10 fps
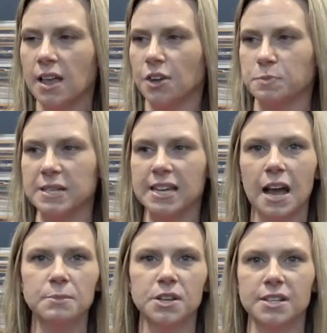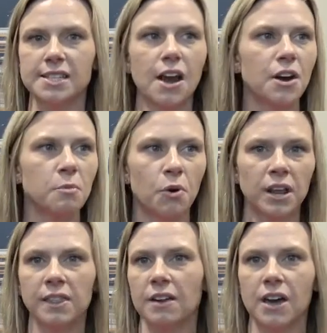There's been times on a Saturday
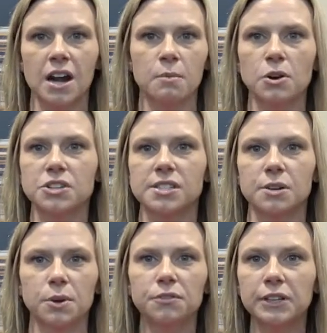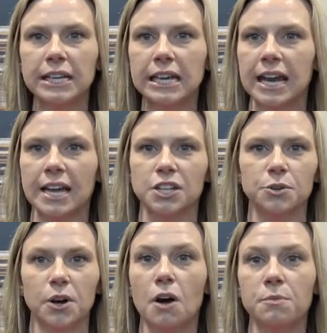morning that I've got an emergency roof leak, and I can
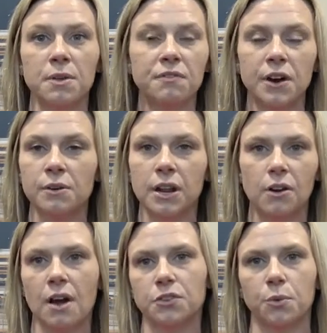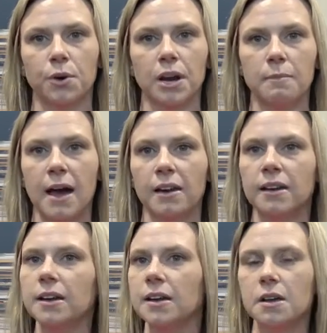do it all from the phone. I don't have to worry about
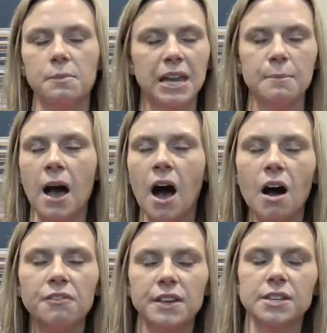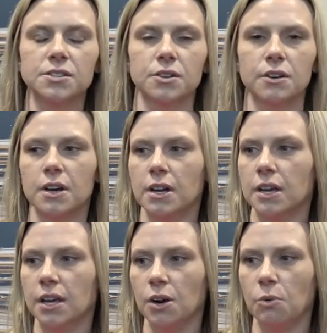being in my office or
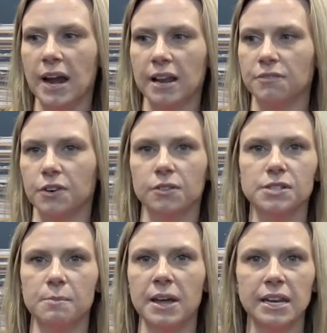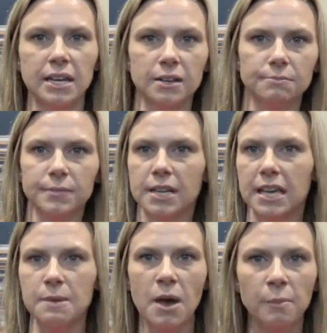you know waiting for somebody to
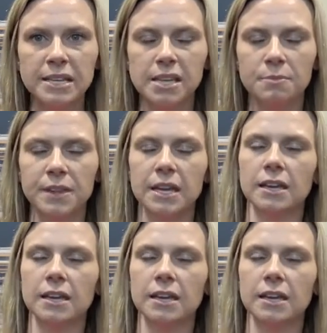email me something.